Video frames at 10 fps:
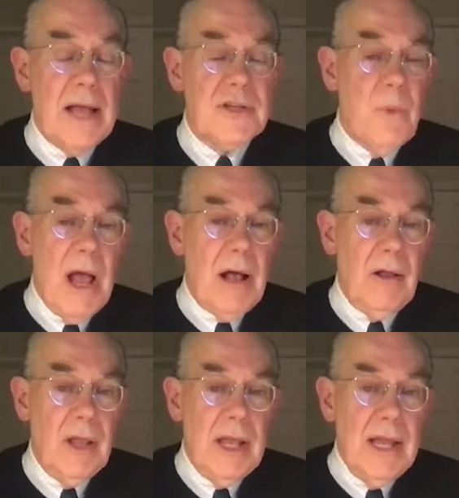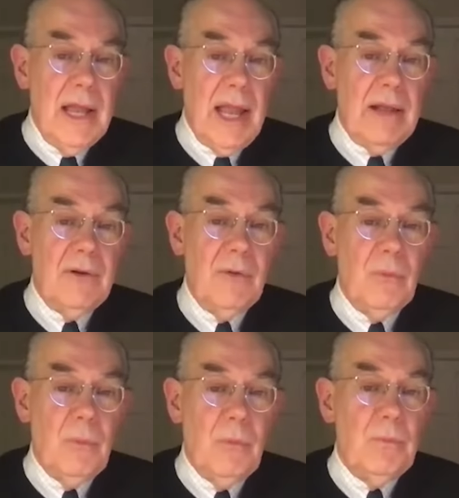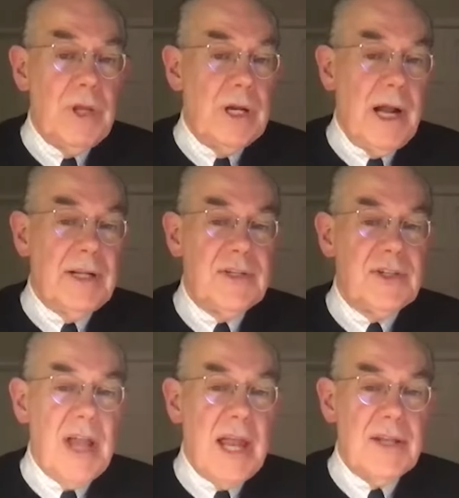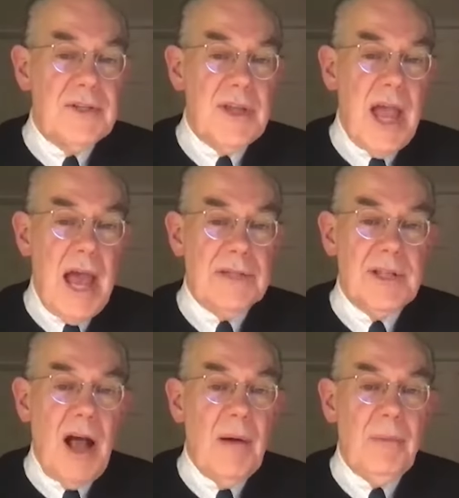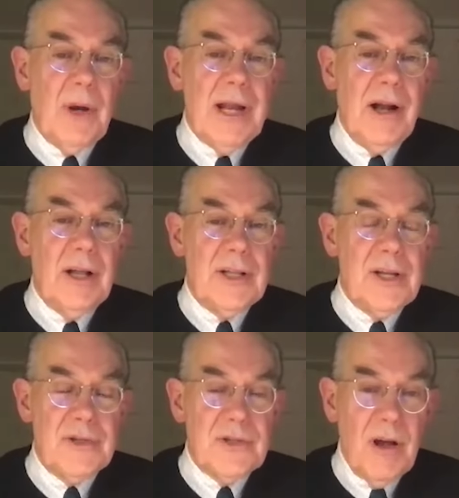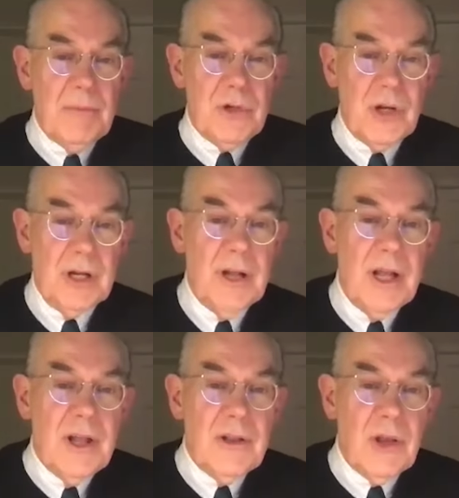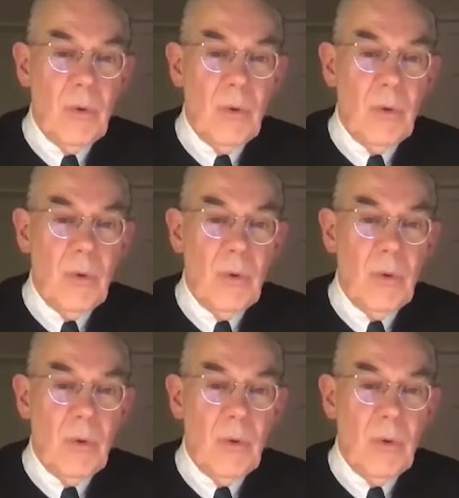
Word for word: well. And the United States has to operate on the assumption that